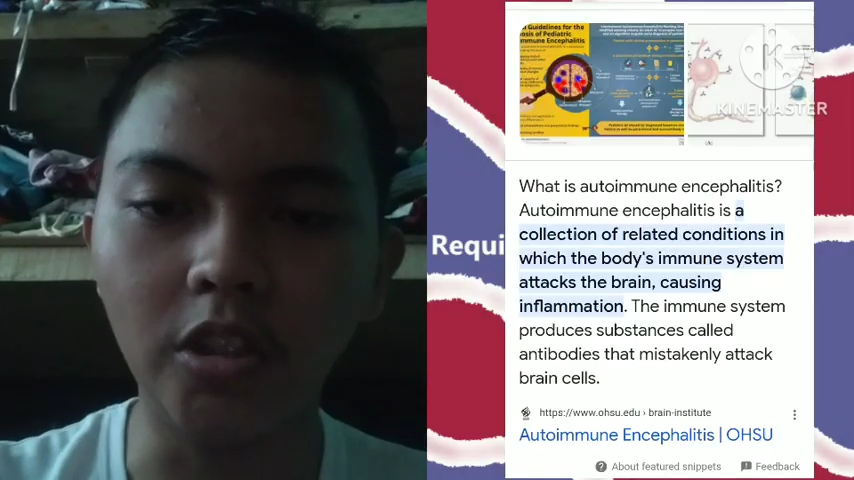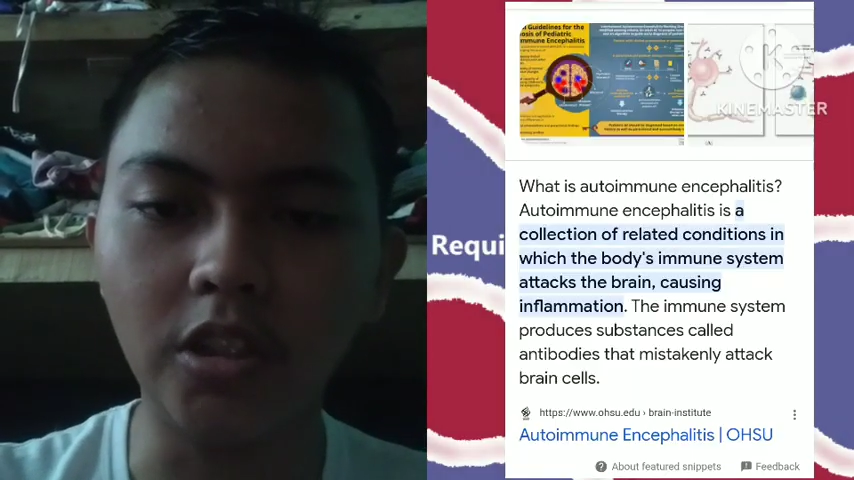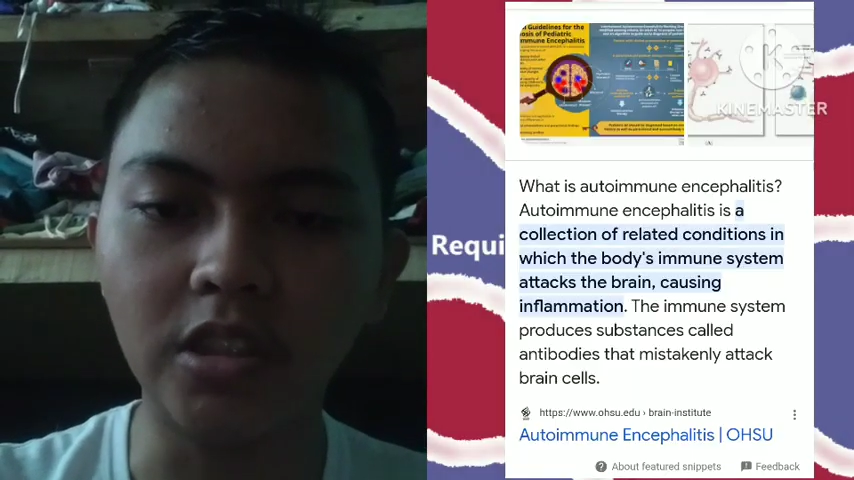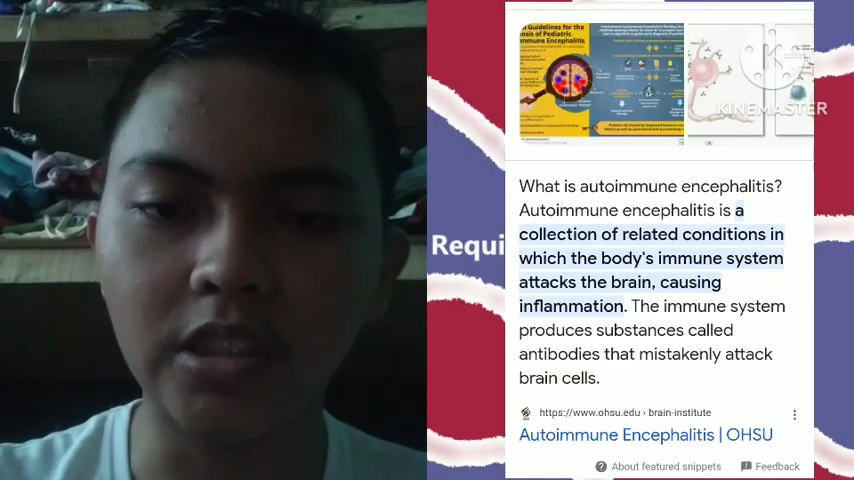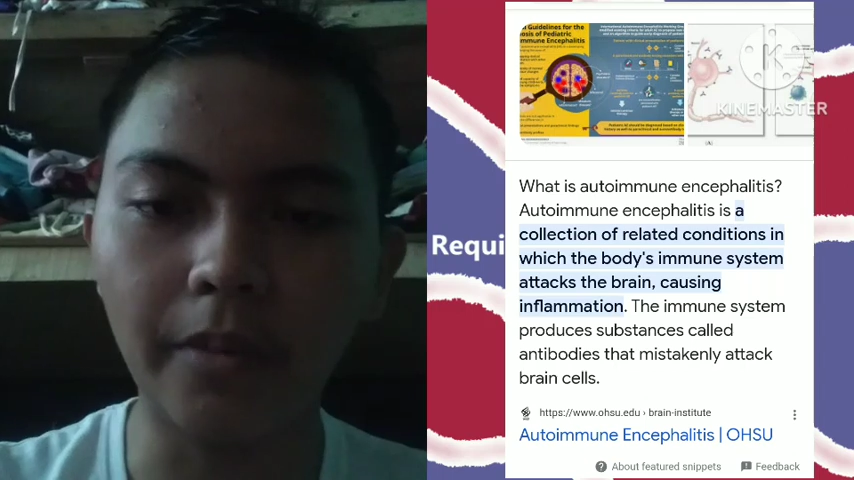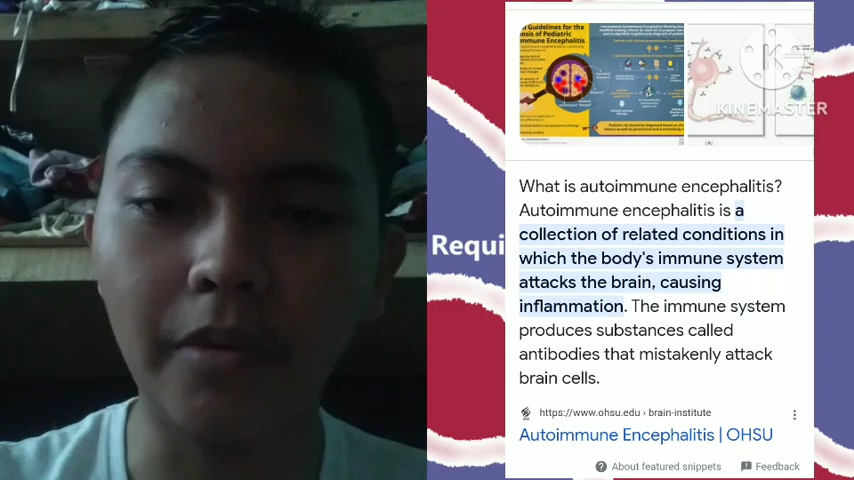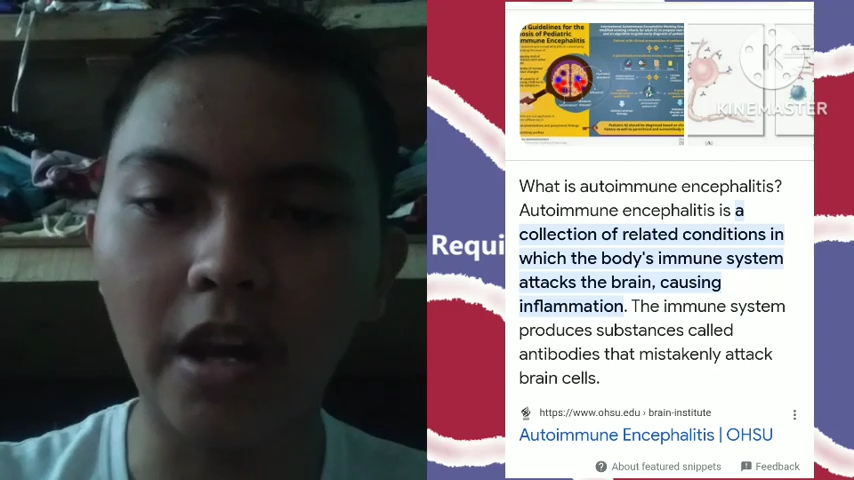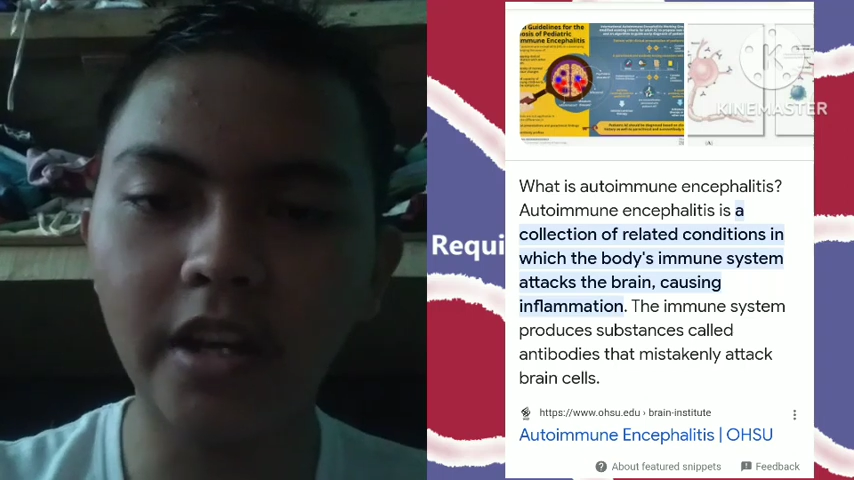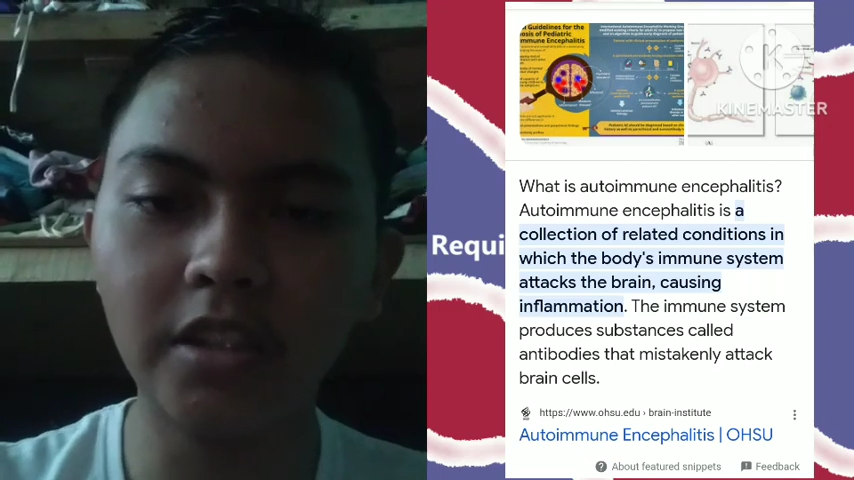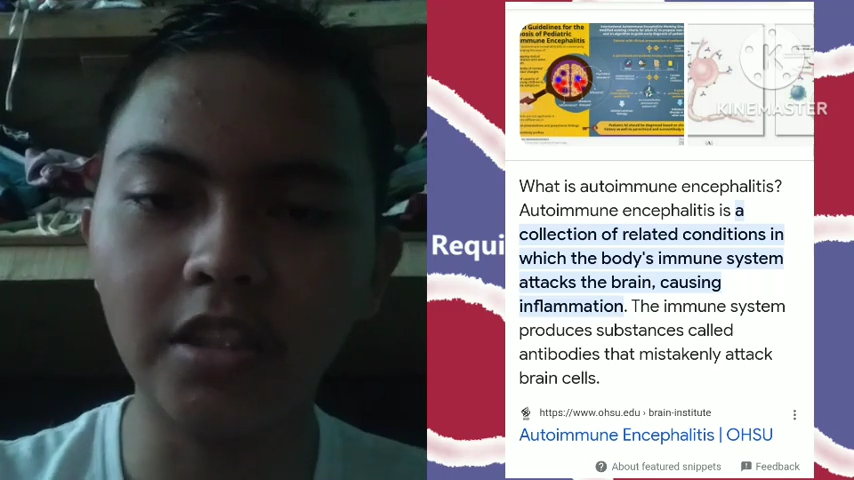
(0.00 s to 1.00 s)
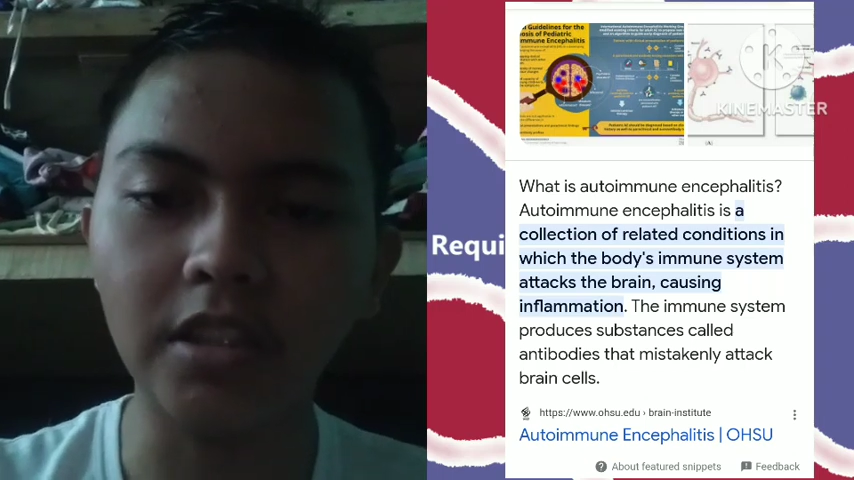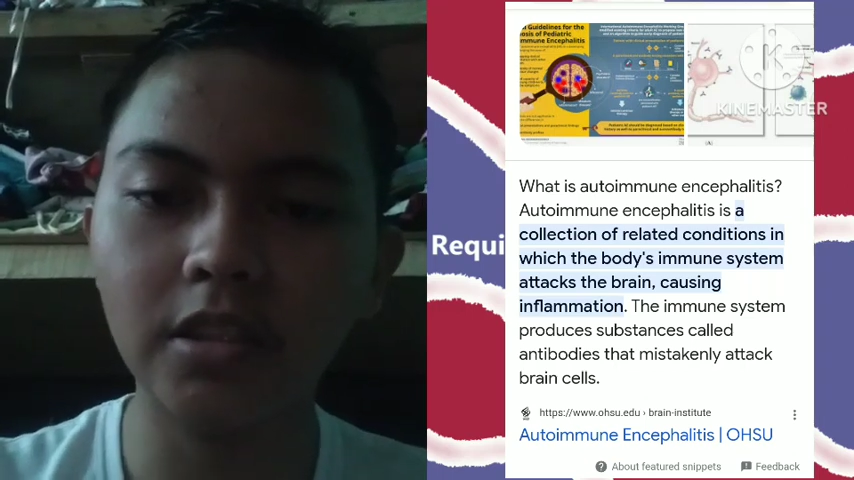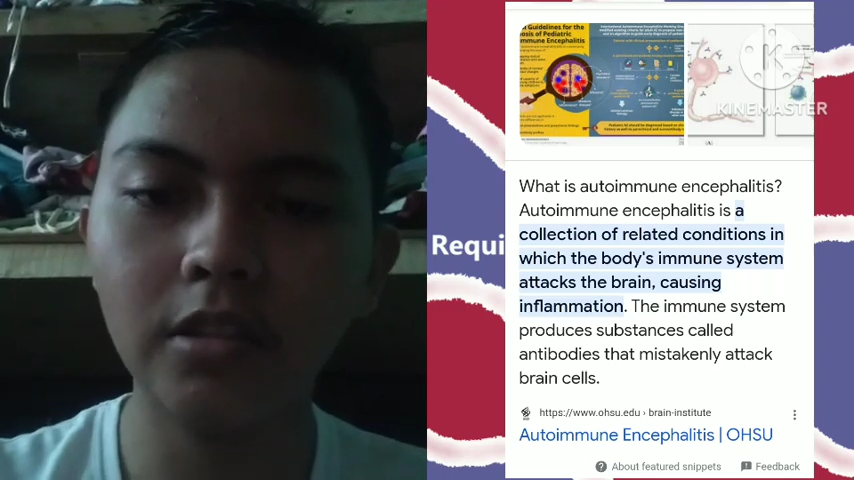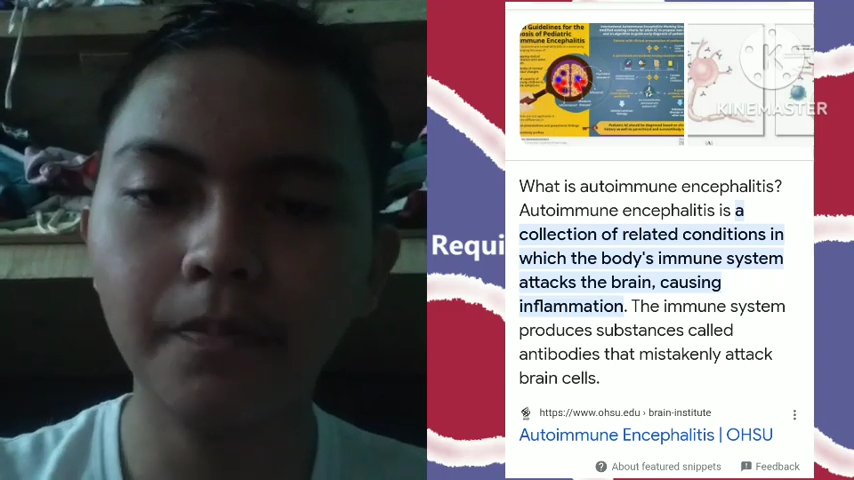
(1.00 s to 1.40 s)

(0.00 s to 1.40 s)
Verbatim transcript: encephalitis?